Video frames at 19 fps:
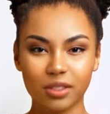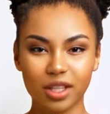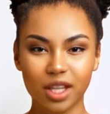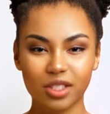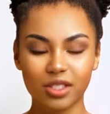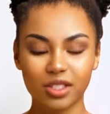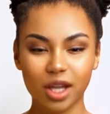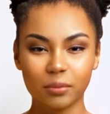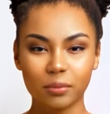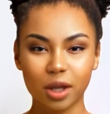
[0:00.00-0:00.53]

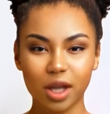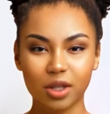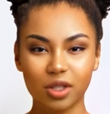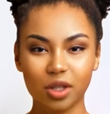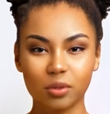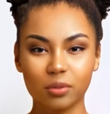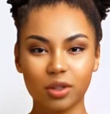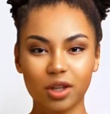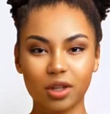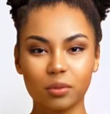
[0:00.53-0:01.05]
Hicham El
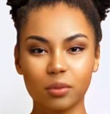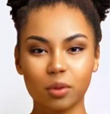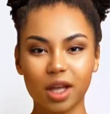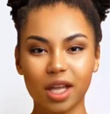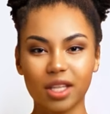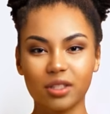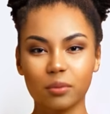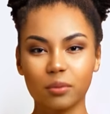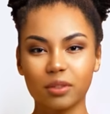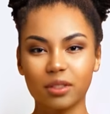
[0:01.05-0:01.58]
Guerrouj
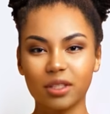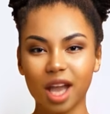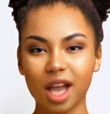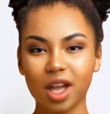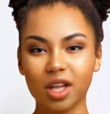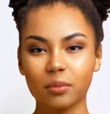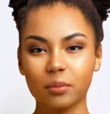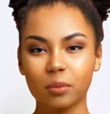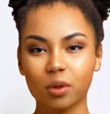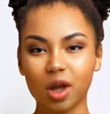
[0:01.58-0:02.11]
is a
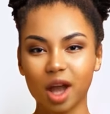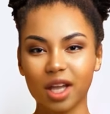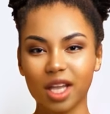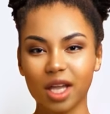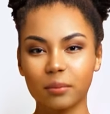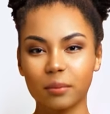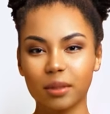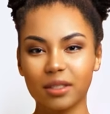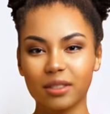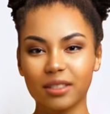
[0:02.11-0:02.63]
retired
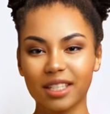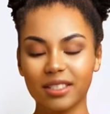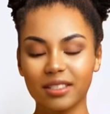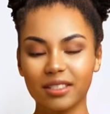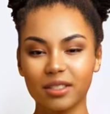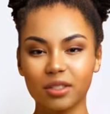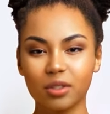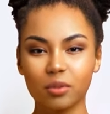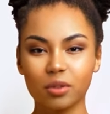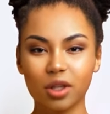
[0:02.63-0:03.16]
Moroccan middle
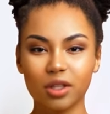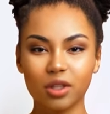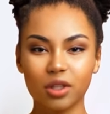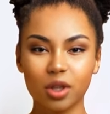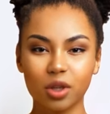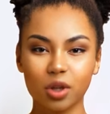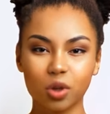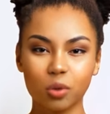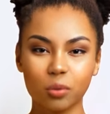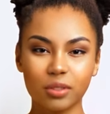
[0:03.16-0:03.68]
distance
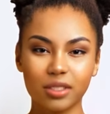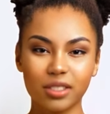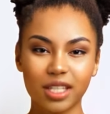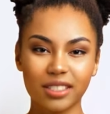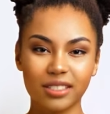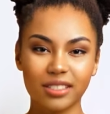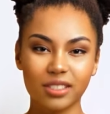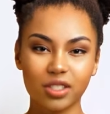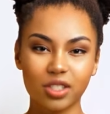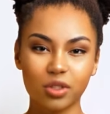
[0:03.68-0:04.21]
runner who is
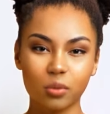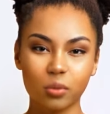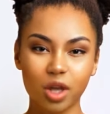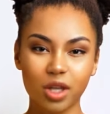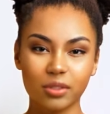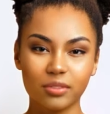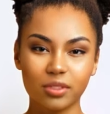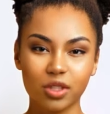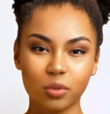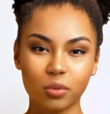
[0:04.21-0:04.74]
considered
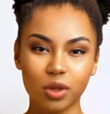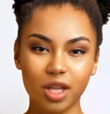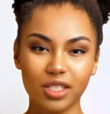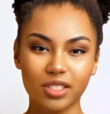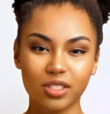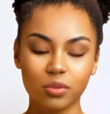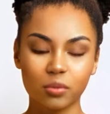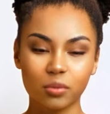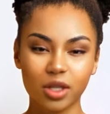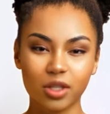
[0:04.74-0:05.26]
one of the
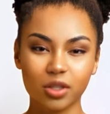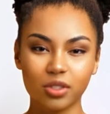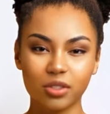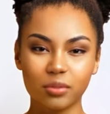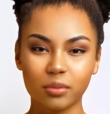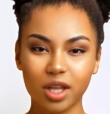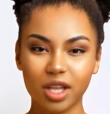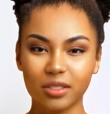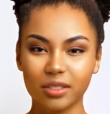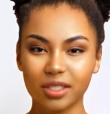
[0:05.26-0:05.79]
greatest
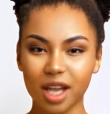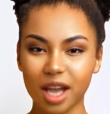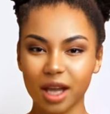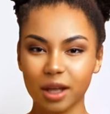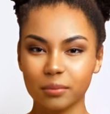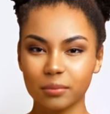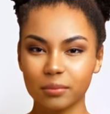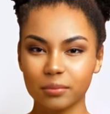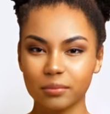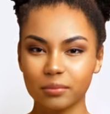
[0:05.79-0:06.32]
runners of all
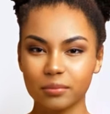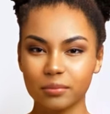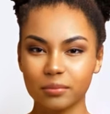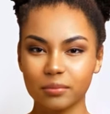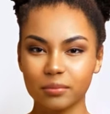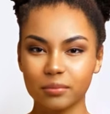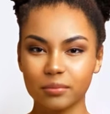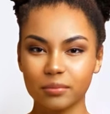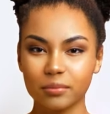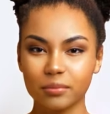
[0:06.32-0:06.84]
time.
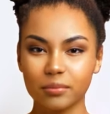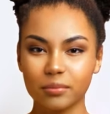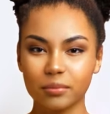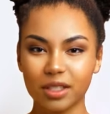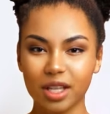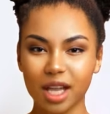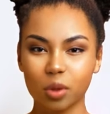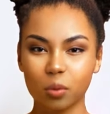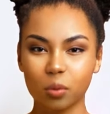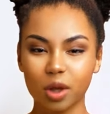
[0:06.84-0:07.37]

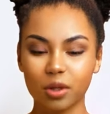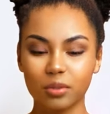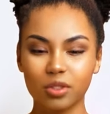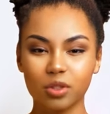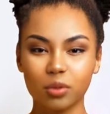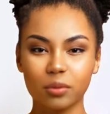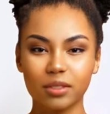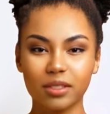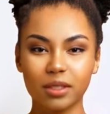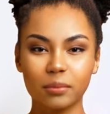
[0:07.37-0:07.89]
He won
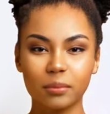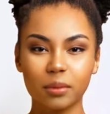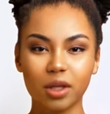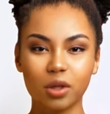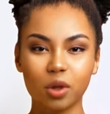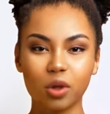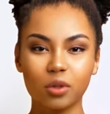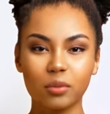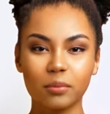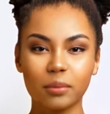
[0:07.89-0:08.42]
two
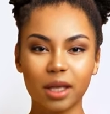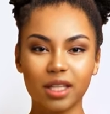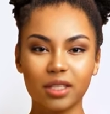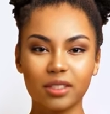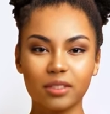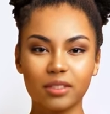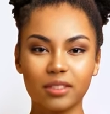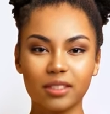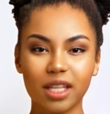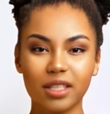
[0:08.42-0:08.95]
Olympic gold
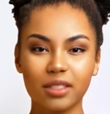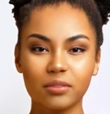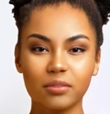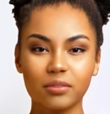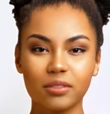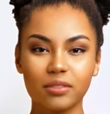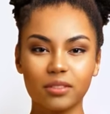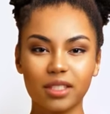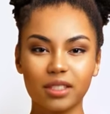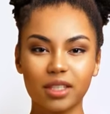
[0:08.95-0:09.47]
medals in the
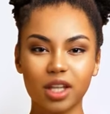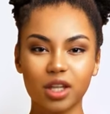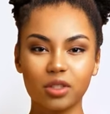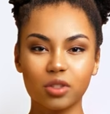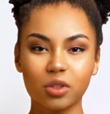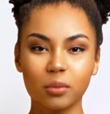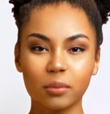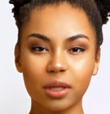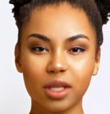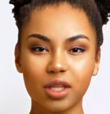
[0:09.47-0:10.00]

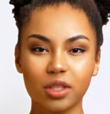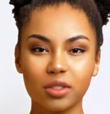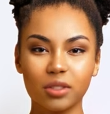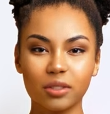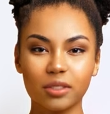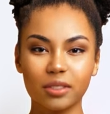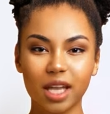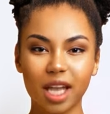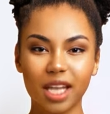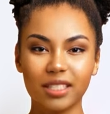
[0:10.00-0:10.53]
1500
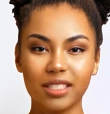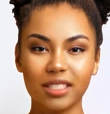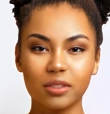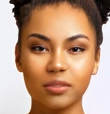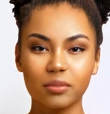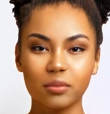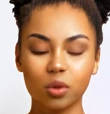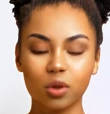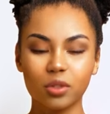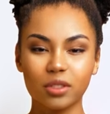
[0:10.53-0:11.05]
meters and is
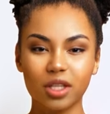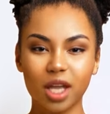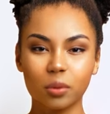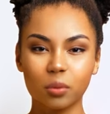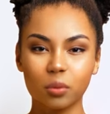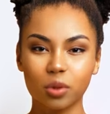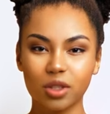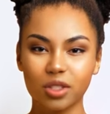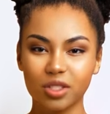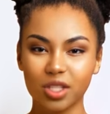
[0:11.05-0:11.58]
a
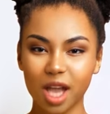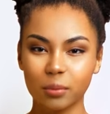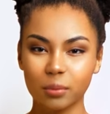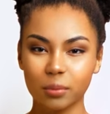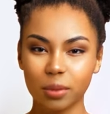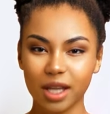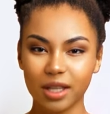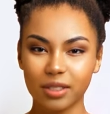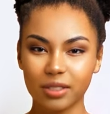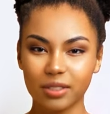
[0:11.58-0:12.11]
four-time world
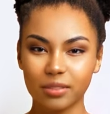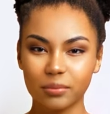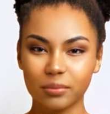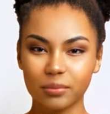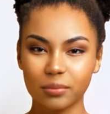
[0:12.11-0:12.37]
champion.